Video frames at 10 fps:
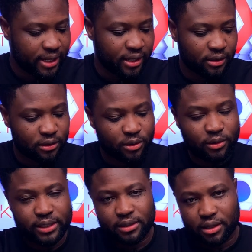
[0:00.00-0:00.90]
include all
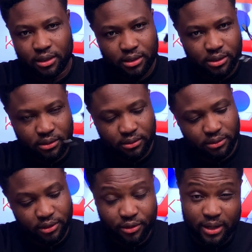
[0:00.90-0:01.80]
this dongle.
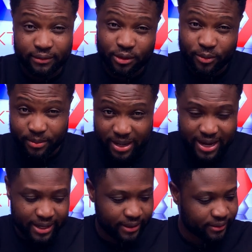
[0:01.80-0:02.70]
You don't have to go and
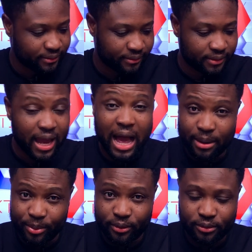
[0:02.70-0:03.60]
buy.
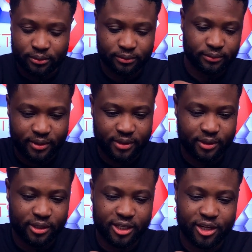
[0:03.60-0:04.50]
Apple,
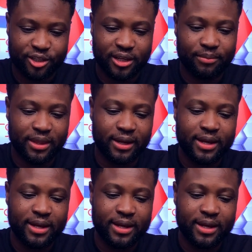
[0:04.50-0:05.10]
learn something.